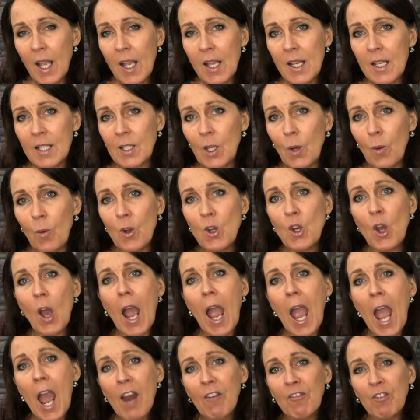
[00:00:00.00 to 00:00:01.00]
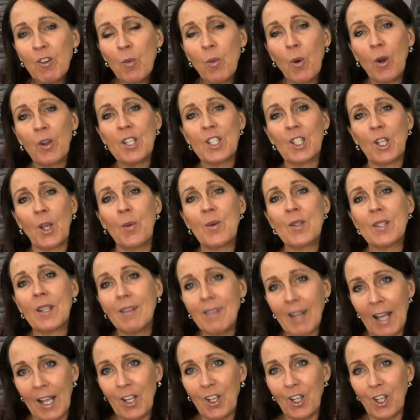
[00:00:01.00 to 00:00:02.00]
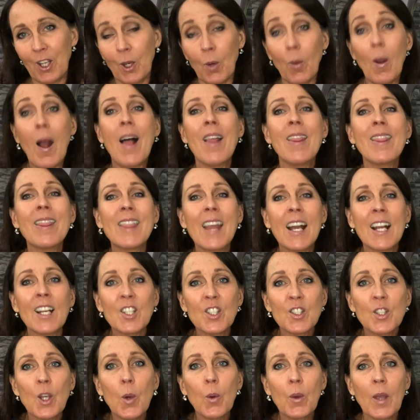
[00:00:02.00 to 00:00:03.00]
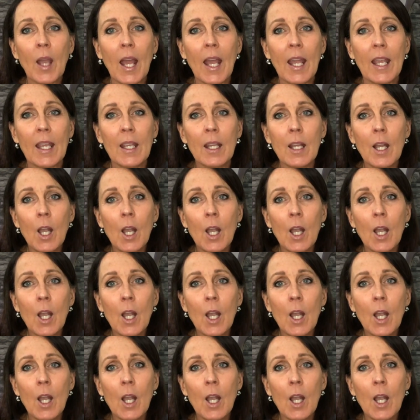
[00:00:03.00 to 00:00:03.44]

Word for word: So not everyone is going to like you, and that's okay.